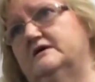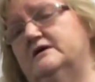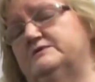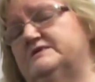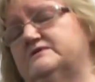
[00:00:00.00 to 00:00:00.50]

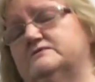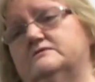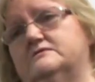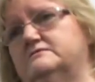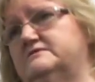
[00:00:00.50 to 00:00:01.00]
It was
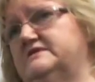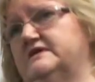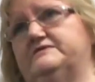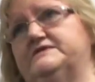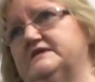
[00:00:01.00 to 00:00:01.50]
so
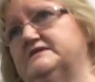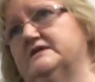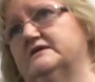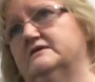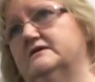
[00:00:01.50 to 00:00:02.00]
devastating.